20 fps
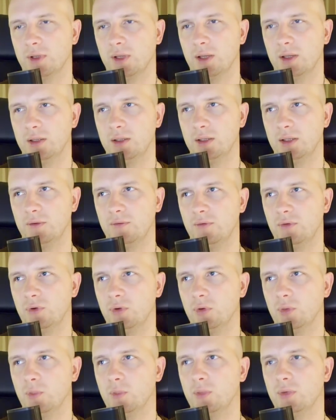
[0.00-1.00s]
And if
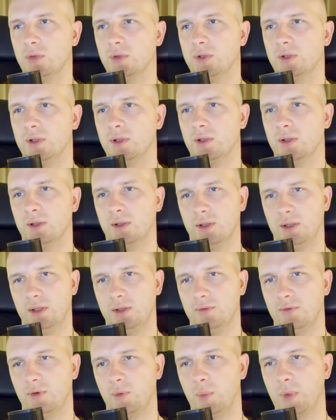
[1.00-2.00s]
you put
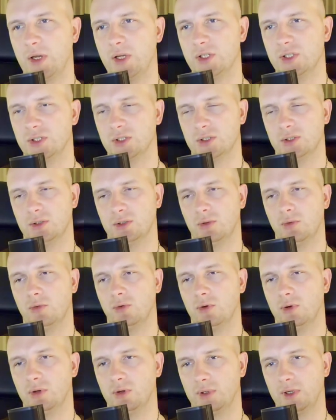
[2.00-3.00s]
information
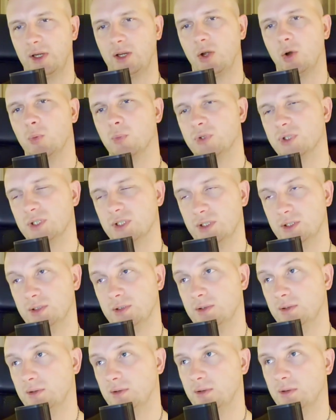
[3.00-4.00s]
or like
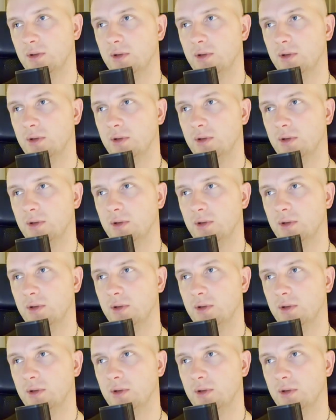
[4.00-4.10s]
option